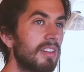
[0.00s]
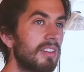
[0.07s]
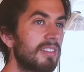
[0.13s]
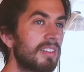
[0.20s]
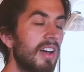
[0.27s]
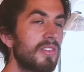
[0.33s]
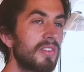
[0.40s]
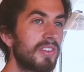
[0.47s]

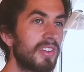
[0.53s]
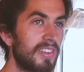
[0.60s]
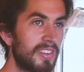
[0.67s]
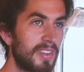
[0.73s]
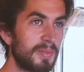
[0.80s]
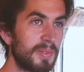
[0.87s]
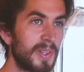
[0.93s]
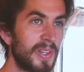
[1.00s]
sound
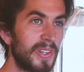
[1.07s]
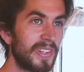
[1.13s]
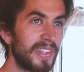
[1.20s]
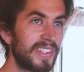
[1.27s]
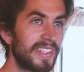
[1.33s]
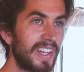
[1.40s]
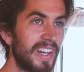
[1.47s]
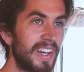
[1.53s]
system
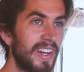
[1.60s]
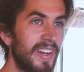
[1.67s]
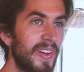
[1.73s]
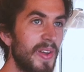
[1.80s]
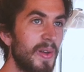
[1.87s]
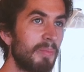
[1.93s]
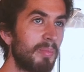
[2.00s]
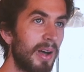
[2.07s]
culture,
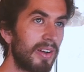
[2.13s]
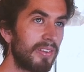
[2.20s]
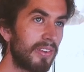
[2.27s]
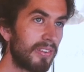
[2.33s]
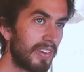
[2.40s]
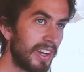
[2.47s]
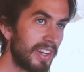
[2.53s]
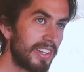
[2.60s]

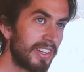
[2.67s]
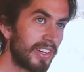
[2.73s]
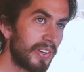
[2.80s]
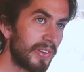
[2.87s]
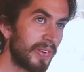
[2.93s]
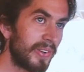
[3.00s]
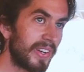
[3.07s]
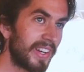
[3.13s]
pirate
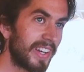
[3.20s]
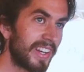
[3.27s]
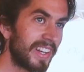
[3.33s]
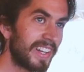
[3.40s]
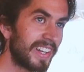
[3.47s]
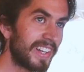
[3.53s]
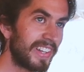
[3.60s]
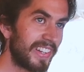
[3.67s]
radio
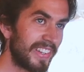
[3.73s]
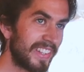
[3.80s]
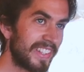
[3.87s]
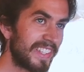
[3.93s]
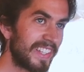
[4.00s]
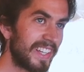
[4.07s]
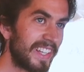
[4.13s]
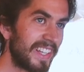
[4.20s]

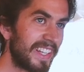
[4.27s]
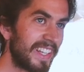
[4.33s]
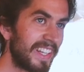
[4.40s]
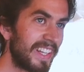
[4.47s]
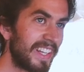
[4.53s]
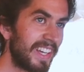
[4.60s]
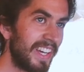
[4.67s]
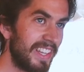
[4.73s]
culture
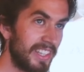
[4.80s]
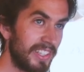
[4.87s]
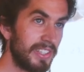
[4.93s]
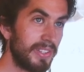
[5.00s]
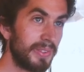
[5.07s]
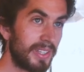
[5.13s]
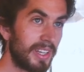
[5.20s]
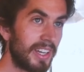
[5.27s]
in the
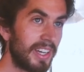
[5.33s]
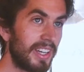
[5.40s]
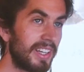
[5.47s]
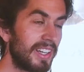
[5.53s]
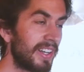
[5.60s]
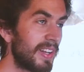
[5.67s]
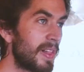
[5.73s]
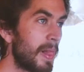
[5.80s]
U K.